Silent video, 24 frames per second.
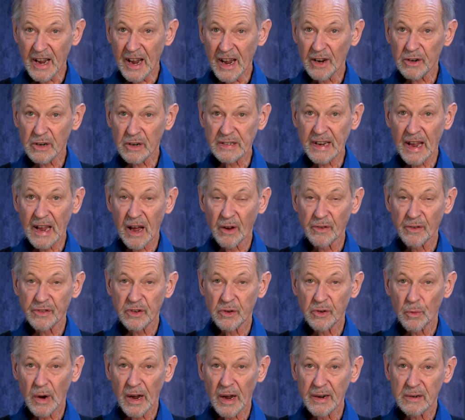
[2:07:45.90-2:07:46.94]
and not tailored
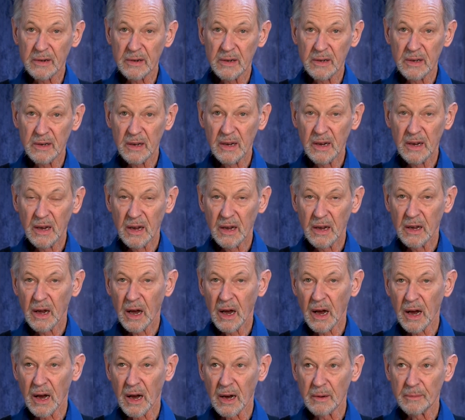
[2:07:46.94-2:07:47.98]
down to what
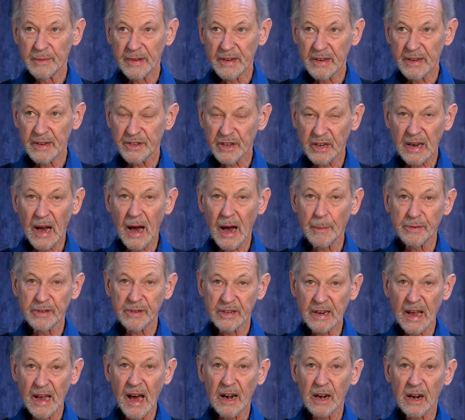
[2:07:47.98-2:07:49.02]
is the
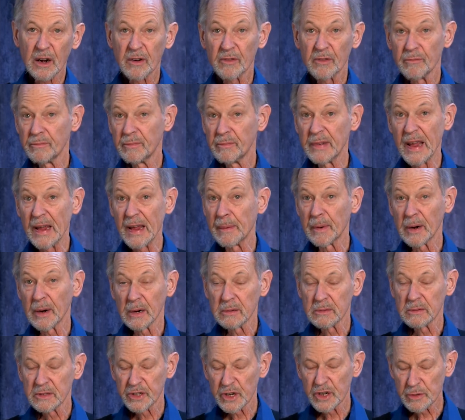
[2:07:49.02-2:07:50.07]
common
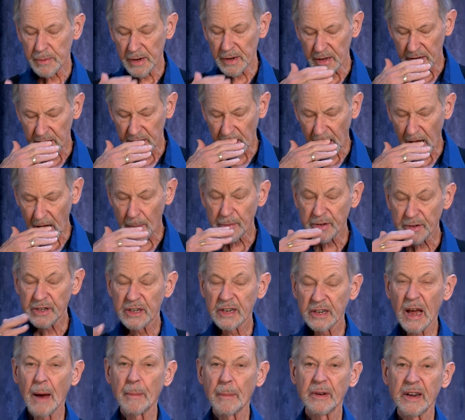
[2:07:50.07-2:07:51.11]
denominator, the
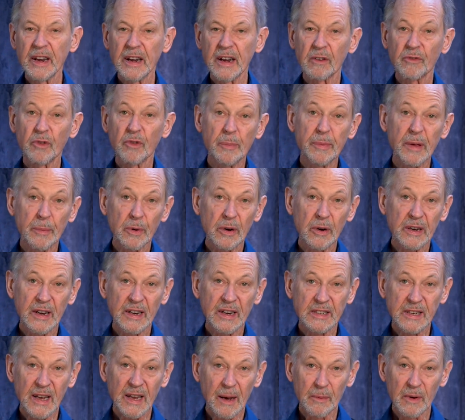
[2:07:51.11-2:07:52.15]
common denominator of what
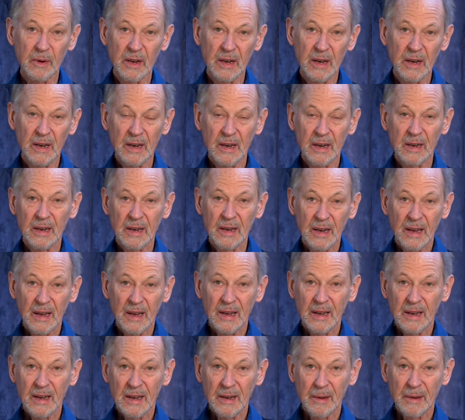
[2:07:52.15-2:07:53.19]
people can accept,
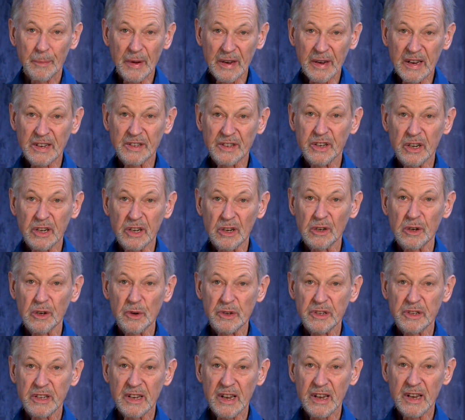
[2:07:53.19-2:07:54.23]
because
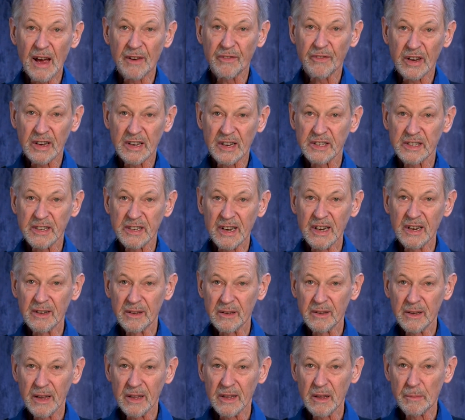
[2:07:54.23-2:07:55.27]
then you lose the
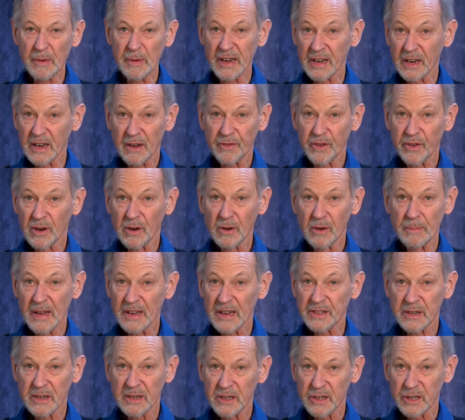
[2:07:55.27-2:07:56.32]
efficacy and the meaning
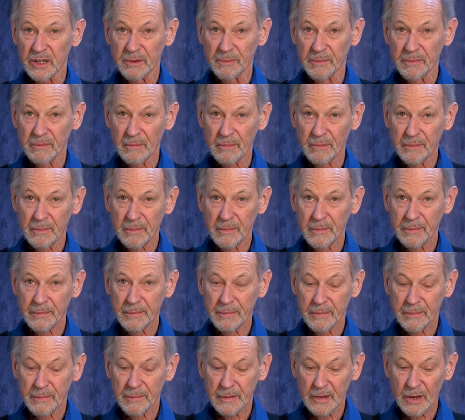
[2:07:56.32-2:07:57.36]
of your own message.
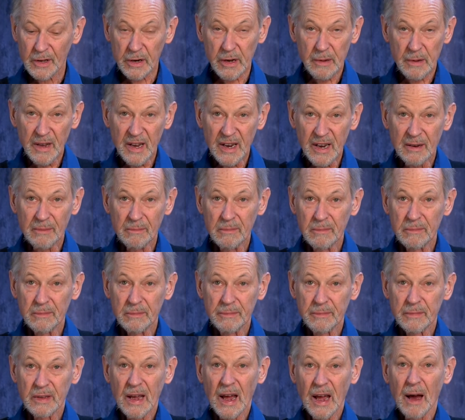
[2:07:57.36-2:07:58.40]
Look at
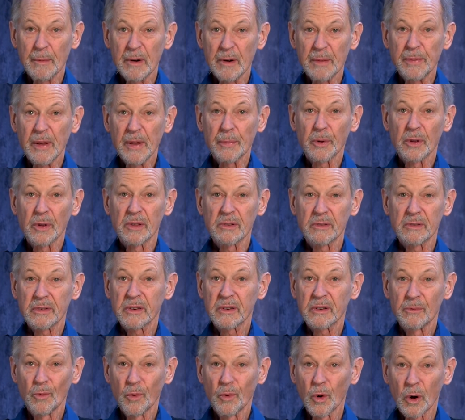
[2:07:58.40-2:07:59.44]
me. How many
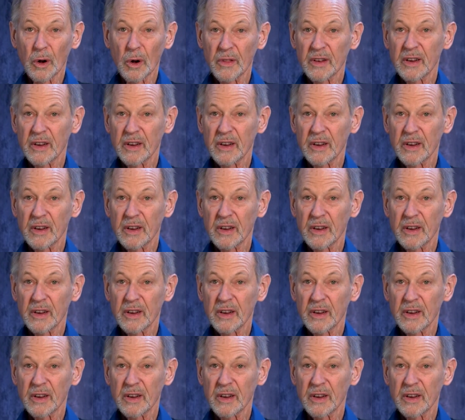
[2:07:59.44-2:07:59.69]
people in the